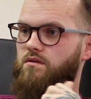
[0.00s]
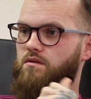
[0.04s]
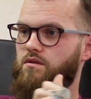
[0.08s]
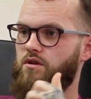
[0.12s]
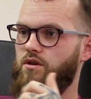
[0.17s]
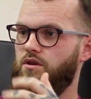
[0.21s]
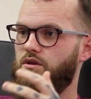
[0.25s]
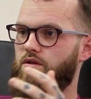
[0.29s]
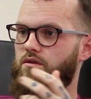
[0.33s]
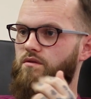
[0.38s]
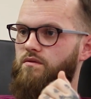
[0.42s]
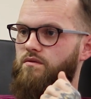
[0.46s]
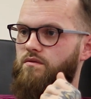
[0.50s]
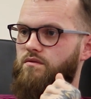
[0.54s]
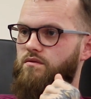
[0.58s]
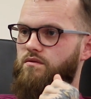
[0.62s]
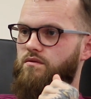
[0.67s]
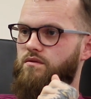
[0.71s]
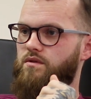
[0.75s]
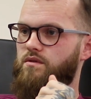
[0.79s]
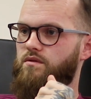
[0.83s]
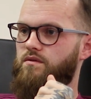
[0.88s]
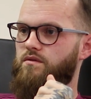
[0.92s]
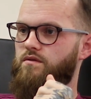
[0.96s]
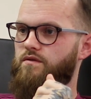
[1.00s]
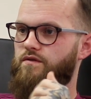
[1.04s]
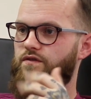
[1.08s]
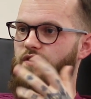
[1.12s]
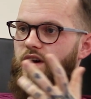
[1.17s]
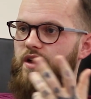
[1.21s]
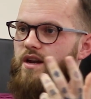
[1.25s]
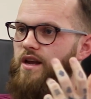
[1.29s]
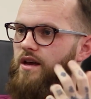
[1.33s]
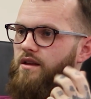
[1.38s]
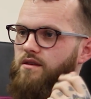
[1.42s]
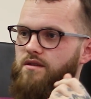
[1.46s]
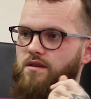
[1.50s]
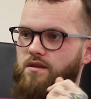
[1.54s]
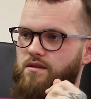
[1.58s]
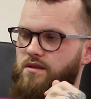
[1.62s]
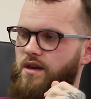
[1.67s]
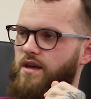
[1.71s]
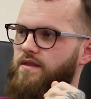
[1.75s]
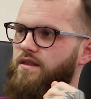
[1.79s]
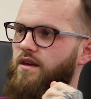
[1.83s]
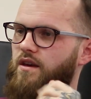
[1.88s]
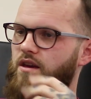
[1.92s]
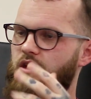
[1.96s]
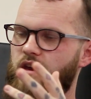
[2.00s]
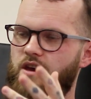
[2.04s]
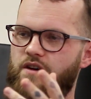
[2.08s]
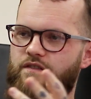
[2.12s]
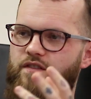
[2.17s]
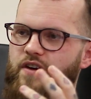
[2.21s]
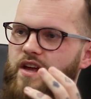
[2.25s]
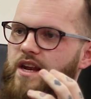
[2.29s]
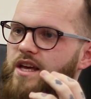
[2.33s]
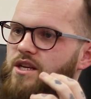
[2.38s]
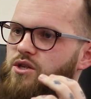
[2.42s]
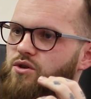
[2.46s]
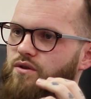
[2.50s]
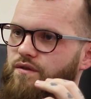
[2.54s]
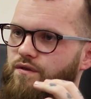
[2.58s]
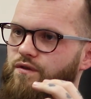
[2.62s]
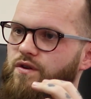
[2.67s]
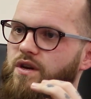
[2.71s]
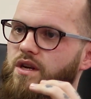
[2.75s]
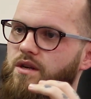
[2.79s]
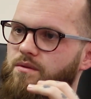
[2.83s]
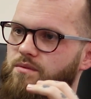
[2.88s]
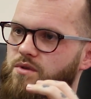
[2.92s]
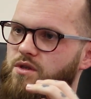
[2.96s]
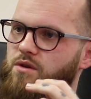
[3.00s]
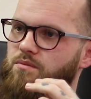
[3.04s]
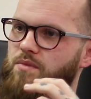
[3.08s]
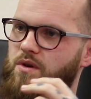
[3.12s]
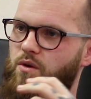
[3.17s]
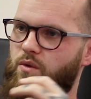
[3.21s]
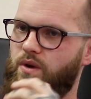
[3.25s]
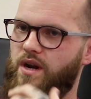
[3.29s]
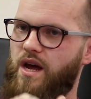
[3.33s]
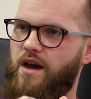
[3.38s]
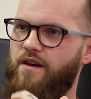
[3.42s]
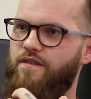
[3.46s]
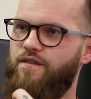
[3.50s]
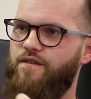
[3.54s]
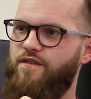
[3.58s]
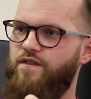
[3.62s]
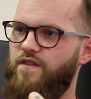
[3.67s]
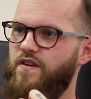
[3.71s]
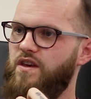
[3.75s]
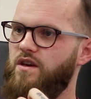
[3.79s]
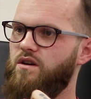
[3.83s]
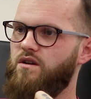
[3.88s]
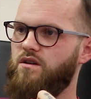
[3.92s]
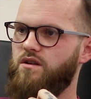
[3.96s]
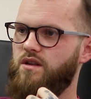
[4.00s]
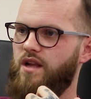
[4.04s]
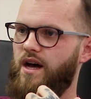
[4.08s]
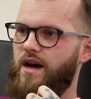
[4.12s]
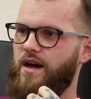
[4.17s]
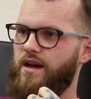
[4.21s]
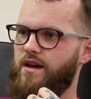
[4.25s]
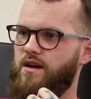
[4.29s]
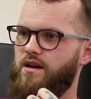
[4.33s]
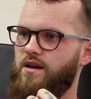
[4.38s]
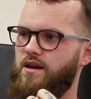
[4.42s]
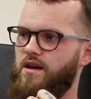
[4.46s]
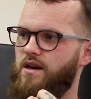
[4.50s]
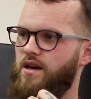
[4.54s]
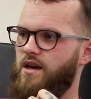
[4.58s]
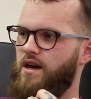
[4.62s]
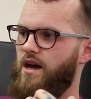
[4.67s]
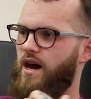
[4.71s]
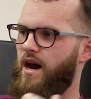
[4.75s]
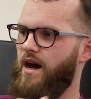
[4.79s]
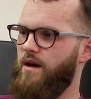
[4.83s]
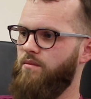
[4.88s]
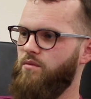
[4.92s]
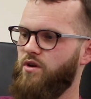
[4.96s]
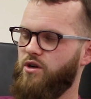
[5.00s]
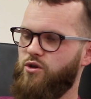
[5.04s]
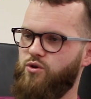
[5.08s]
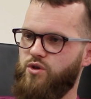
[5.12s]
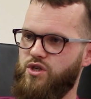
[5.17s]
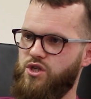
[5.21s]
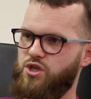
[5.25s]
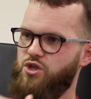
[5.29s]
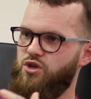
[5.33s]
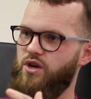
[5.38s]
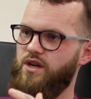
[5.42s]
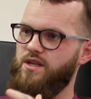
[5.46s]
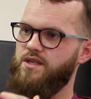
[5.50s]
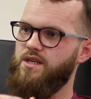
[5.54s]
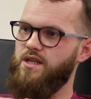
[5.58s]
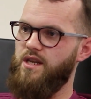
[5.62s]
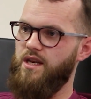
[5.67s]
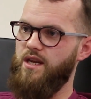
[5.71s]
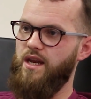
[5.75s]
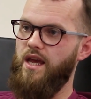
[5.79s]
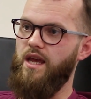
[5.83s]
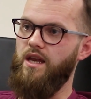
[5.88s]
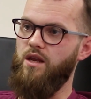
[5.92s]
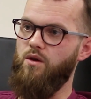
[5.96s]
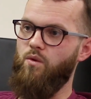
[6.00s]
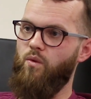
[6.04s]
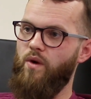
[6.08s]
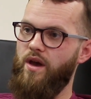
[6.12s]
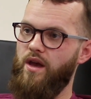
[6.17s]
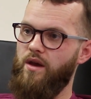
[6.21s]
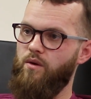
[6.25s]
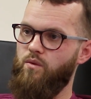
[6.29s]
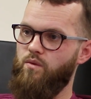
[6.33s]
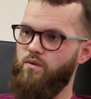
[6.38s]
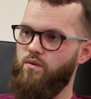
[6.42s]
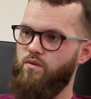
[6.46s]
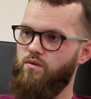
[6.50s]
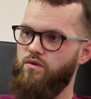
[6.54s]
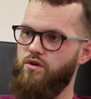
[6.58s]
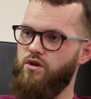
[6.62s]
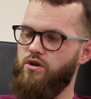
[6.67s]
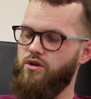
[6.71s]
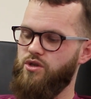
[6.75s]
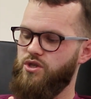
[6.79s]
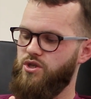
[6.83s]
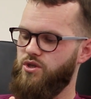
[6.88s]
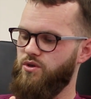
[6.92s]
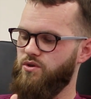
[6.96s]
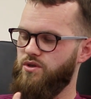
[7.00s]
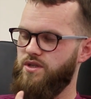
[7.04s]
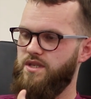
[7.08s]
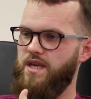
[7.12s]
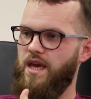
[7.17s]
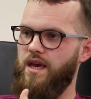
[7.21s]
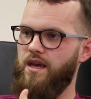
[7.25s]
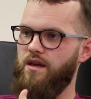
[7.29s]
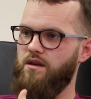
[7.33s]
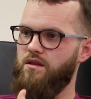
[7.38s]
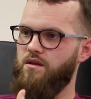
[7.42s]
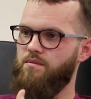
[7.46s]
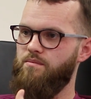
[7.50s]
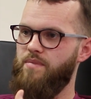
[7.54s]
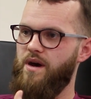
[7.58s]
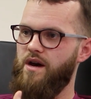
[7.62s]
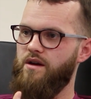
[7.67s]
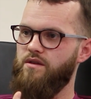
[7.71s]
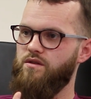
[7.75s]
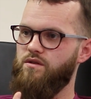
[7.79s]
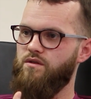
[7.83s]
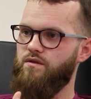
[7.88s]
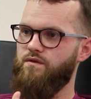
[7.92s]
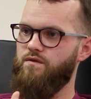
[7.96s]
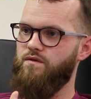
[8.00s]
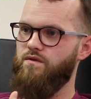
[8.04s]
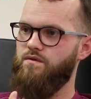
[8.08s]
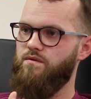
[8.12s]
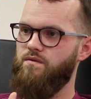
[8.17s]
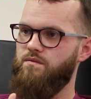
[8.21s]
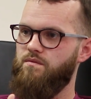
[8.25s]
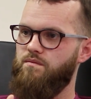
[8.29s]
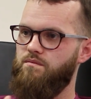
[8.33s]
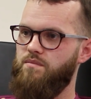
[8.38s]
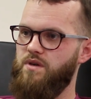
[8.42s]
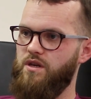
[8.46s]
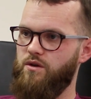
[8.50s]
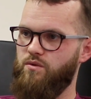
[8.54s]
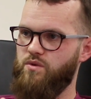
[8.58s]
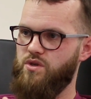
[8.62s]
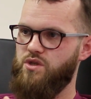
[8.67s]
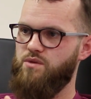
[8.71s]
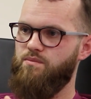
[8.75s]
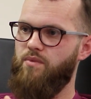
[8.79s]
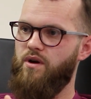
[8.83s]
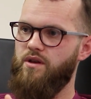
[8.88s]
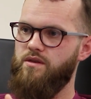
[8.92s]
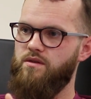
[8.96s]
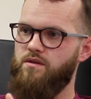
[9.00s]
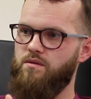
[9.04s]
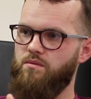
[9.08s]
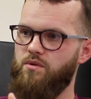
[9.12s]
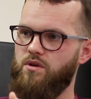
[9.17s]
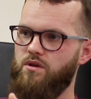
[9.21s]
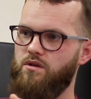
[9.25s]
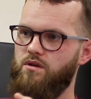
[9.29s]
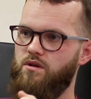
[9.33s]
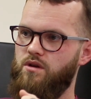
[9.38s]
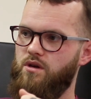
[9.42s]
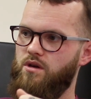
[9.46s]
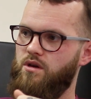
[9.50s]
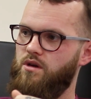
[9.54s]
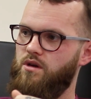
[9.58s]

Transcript: you know finances. Finances. Yeah. I think financial freedom to me when I feel like I'm not restricted in any way. You know, still staying in the bounds of being responsible.